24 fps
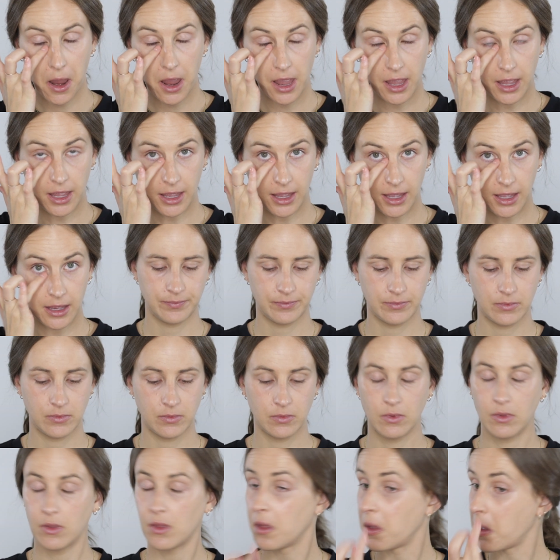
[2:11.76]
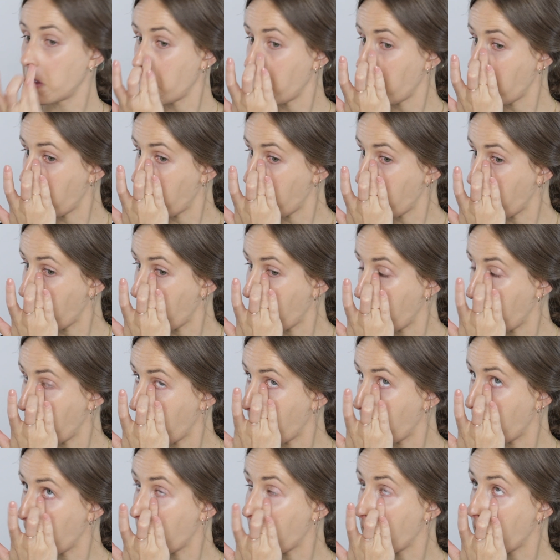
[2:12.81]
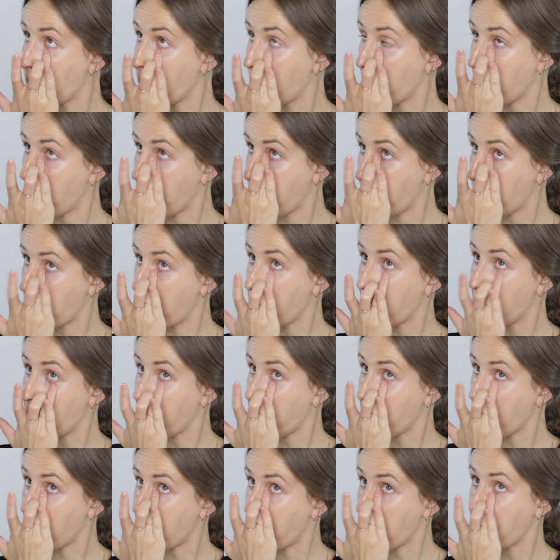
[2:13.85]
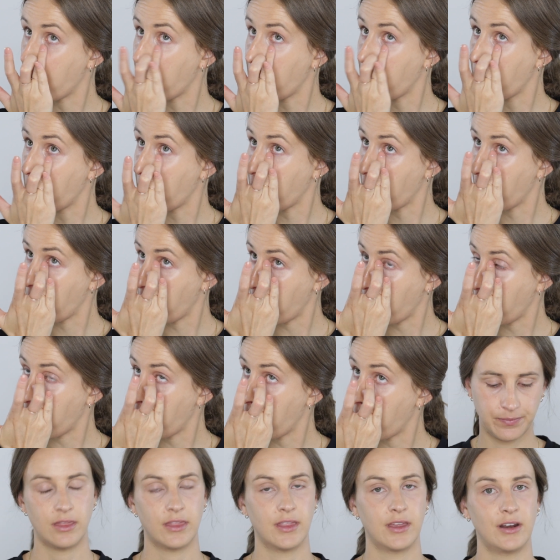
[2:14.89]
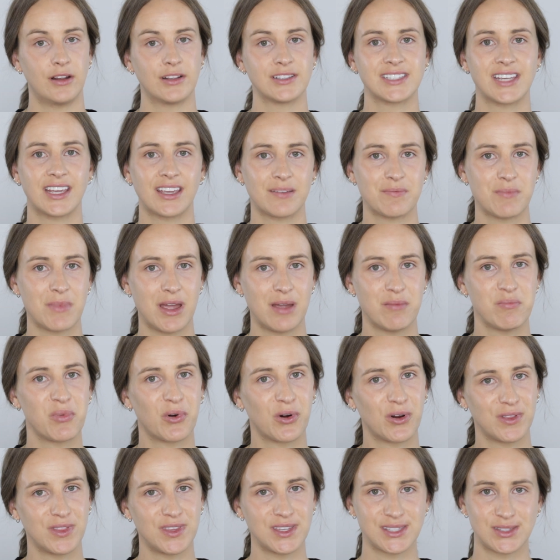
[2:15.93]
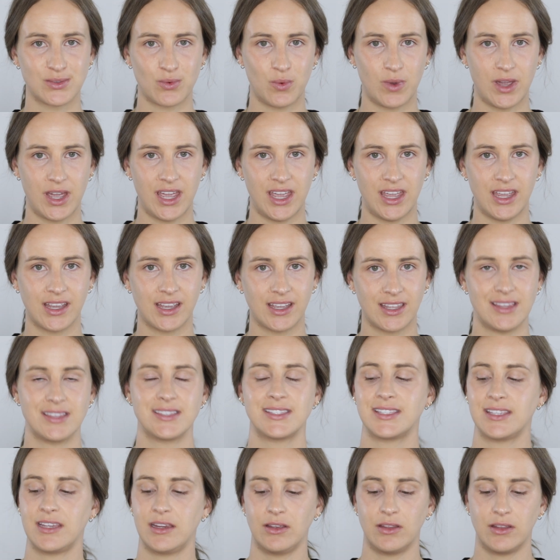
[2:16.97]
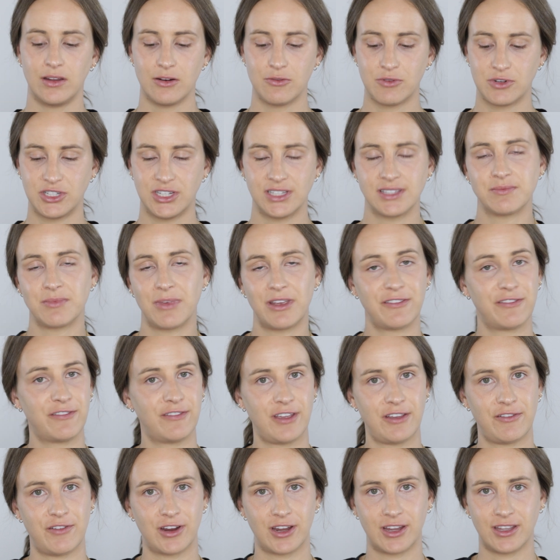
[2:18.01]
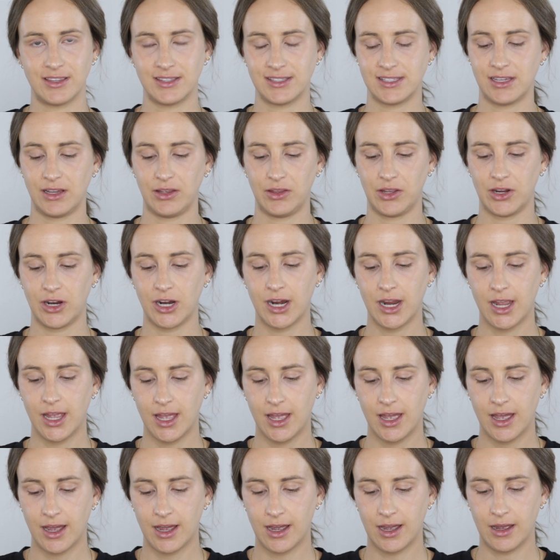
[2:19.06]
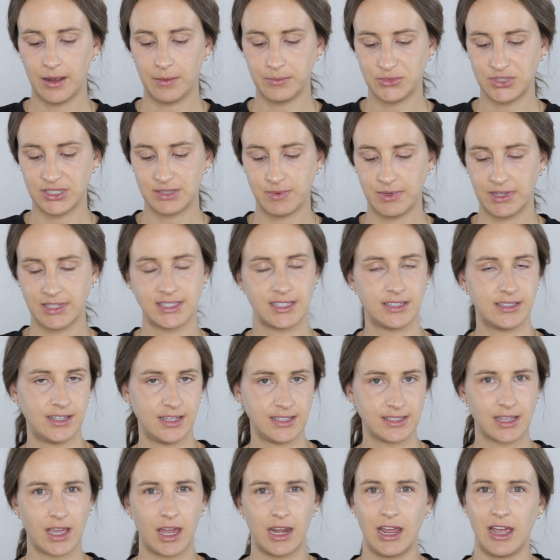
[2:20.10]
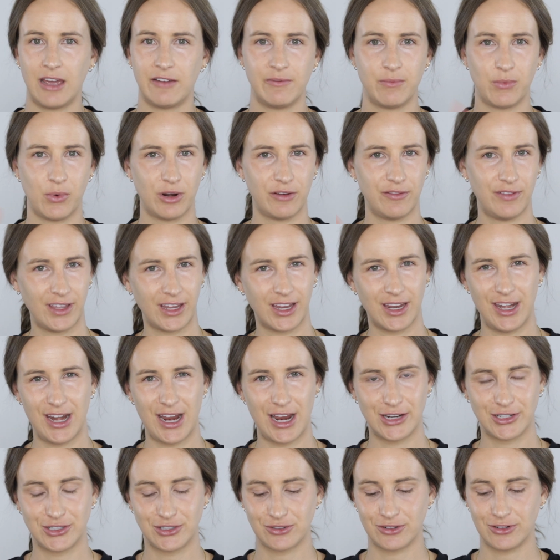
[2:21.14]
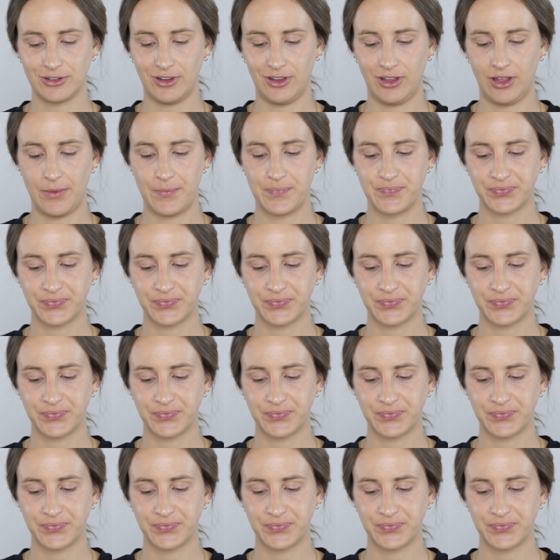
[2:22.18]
and just kind of pat that into the corner of your eyes. Then I'll take my Born This Way concealer, which is my favorite concealer, just because it does kind of have more of like a natural